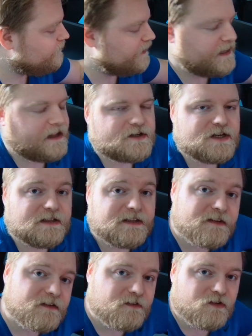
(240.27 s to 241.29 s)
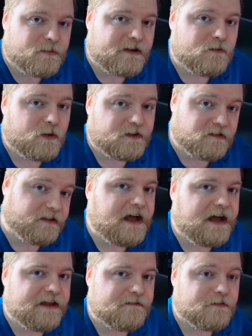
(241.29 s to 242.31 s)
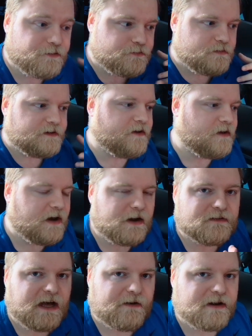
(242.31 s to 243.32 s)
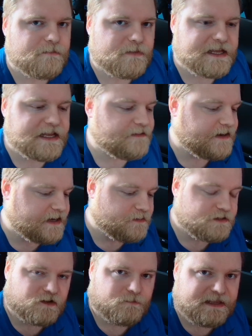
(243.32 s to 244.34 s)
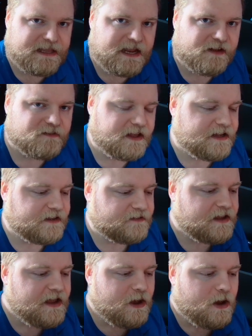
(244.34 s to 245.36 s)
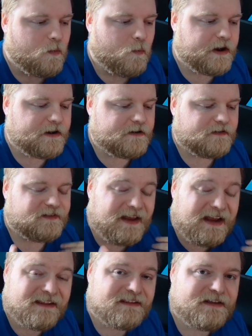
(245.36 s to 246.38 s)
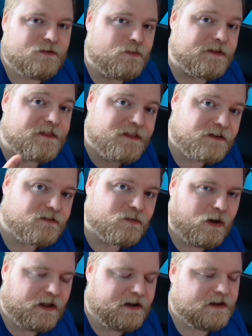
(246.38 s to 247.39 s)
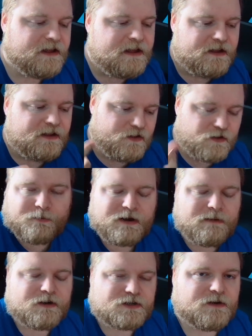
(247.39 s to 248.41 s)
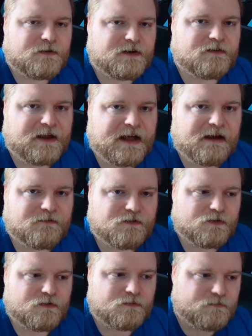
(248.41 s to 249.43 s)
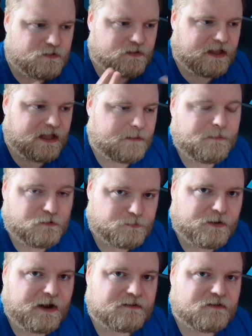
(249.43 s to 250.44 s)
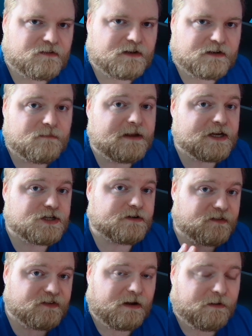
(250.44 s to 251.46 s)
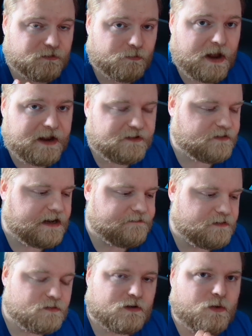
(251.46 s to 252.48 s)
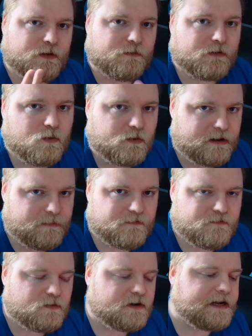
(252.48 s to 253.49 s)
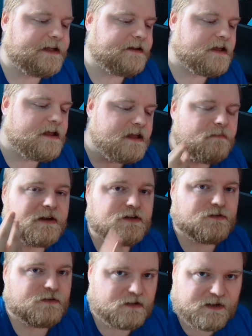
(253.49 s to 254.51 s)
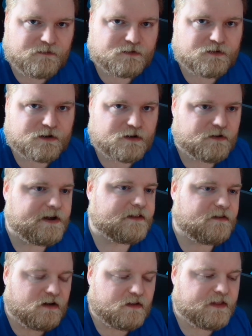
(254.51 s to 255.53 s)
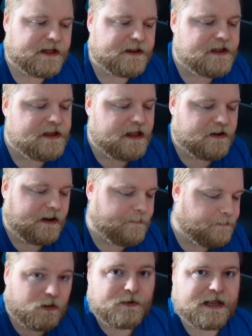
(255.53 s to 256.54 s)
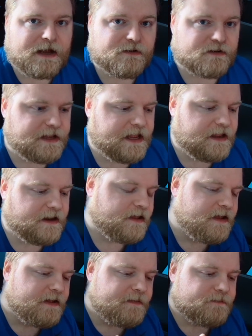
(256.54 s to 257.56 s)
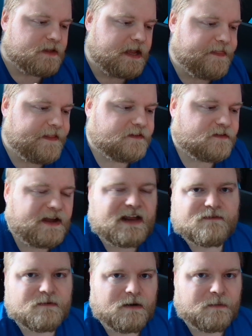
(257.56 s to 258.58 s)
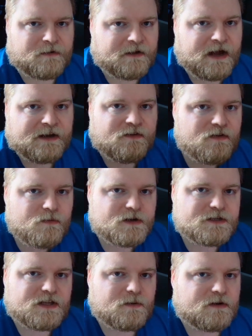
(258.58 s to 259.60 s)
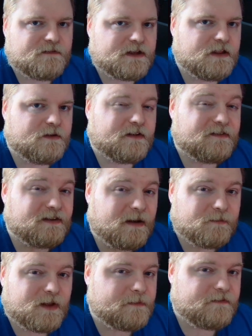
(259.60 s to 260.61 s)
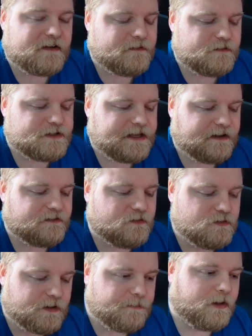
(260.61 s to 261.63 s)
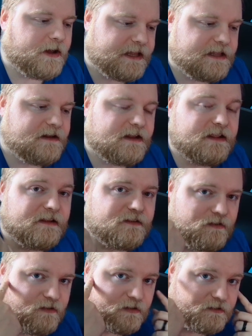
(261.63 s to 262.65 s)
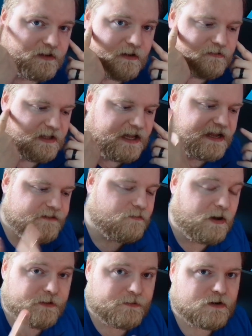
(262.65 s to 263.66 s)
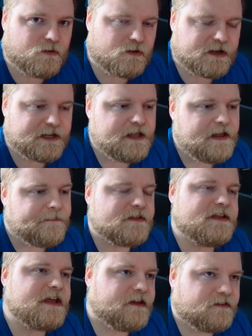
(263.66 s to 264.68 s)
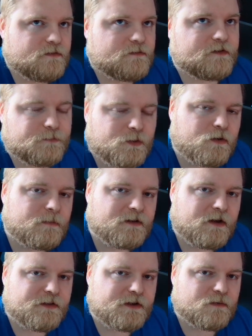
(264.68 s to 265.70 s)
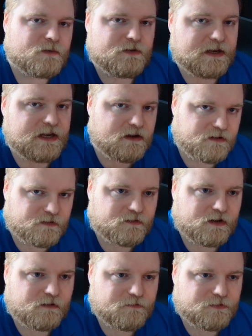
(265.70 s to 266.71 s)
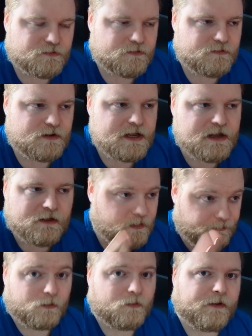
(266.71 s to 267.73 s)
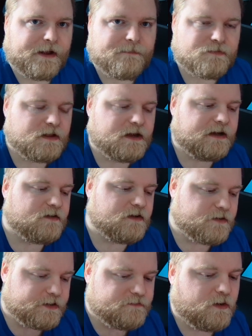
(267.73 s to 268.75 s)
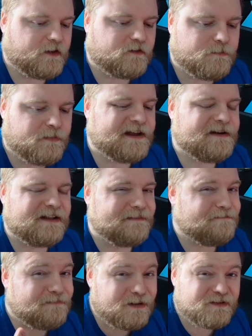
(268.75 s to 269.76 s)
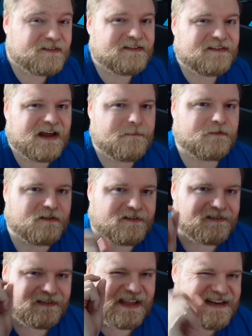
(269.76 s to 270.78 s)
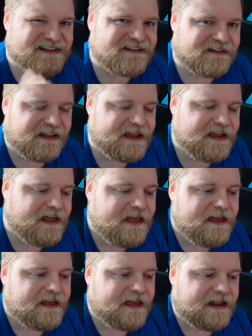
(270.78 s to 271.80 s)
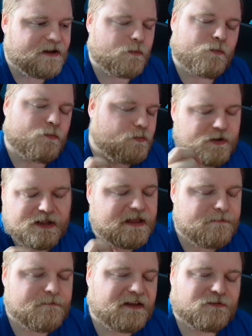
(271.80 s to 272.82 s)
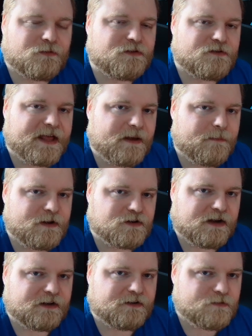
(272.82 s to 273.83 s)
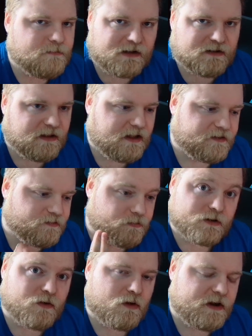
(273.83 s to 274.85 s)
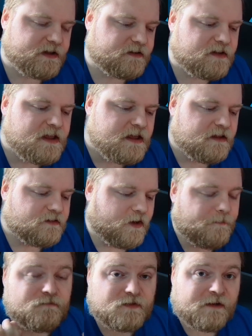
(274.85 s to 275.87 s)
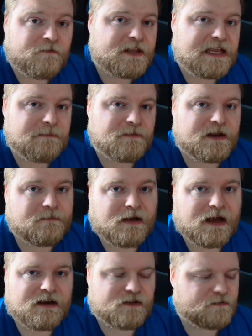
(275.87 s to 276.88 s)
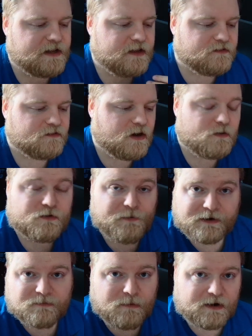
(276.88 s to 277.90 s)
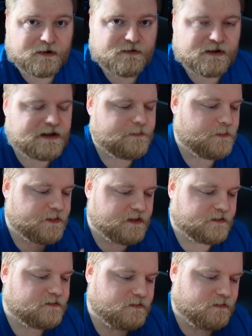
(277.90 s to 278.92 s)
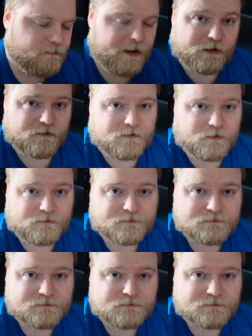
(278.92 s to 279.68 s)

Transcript: can actually listen to my voice live through it to know how loud I'm being if I need to adjust my gain settings, where sadly with this one, you're pretty much going to have to do a lot of post-processing to make sure it sounds right. You're gonna have to do a quick recording beforehand, make sure your levels are correct and all that, you're not blowing out your gain. And that's kind of a bummer. I do wish they would have included some type of headphone jack so you could plug it in and listen to yourself live while you're recording. Yes, there is programs out there where you can hear yourself through the program to hear your voice, but most of the time there's a slight delay, and it will really mess with your head when you're trying to do monologues or recordings. So definitely keep that in mind. There is no direct monitoring with this microphone.